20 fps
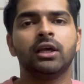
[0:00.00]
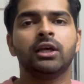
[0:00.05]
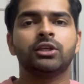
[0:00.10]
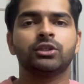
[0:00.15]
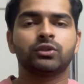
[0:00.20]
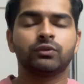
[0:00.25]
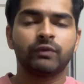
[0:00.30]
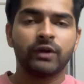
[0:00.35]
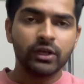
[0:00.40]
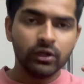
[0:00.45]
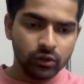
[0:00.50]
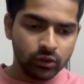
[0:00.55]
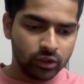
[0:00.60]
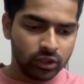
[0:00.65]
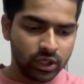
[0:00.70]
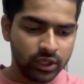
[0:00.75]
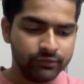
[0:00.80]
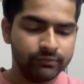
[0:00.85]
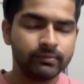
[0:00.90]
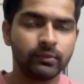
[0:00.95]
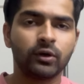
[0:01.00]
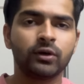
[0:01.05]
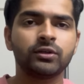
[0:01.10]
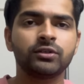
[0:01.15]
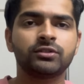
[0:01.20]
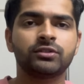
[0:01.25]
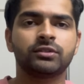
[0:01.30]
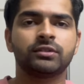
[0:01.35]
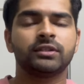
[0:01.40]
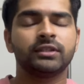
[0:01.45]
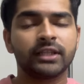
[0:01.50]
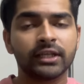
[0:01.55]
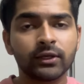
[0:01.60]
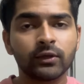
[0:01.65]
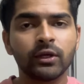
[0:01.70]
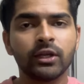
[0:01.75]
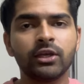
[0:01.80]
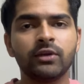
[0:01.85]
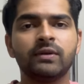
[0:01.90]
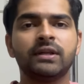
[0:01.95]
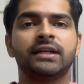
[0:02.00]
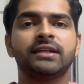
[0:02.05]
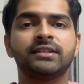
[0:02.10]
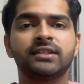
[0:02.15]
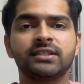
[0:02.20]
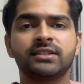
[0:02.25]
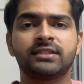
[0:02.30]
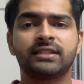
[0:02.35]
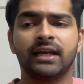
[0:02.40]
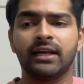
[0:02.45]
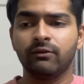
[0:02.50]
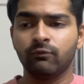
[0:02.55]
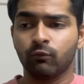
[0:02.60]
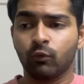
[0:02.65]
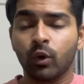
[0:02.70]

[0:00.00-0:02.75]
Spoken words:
So when you give mocks, then only you will understand